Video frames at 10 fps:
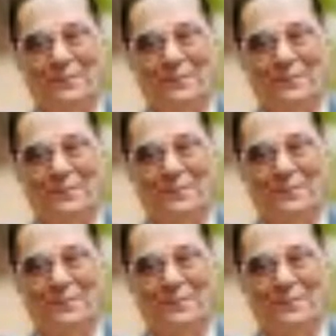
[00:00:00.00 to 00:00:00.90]

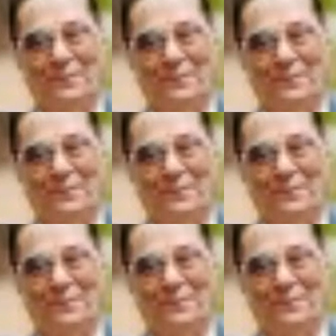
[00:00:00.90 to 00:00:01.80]

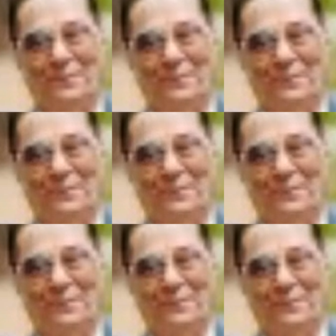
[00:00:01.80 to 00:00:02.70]

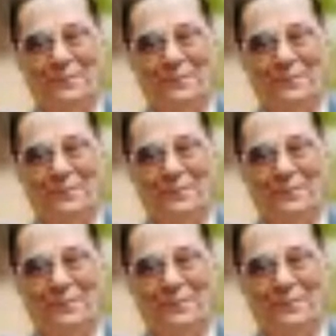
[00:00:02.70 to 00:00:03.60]

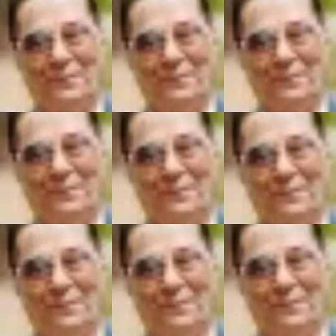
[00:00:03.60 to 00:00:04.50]

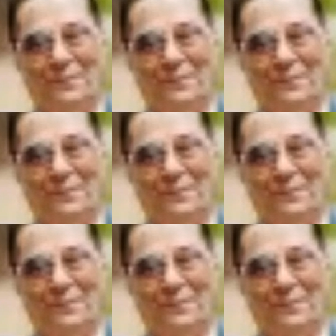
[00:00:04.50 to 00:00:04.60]
(not speaking)